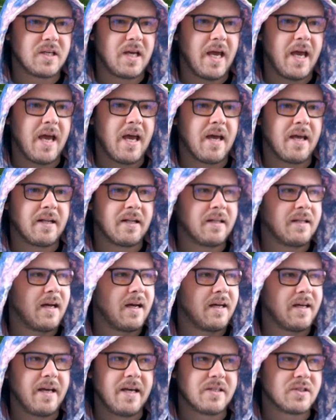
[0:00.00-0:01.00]
and
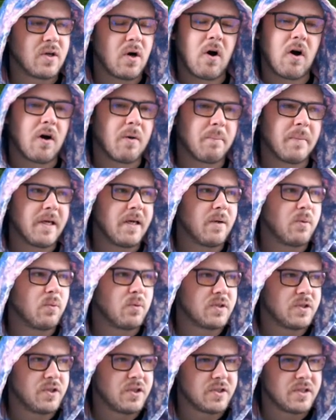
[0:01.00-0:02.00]
uh, his army
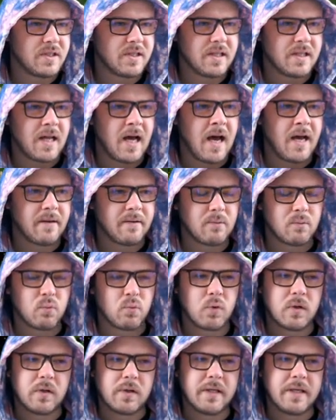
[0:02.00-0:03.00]
was just not
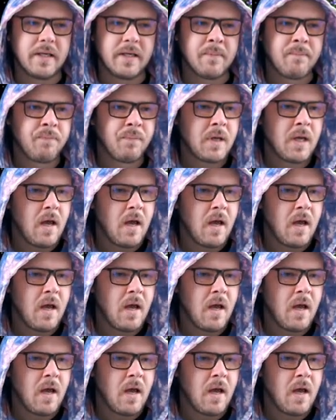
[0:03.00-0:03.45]
really